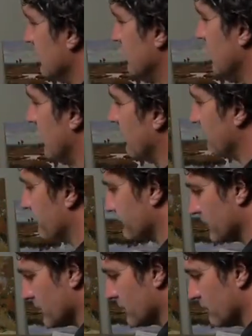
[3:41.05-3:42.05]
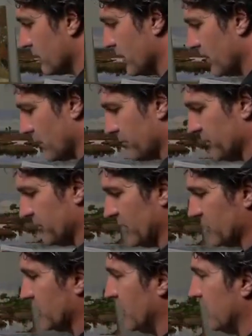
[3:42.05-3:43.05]
So we're in our
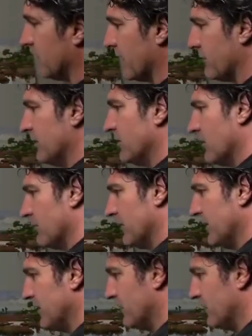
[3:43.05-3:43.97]
positioning like we normally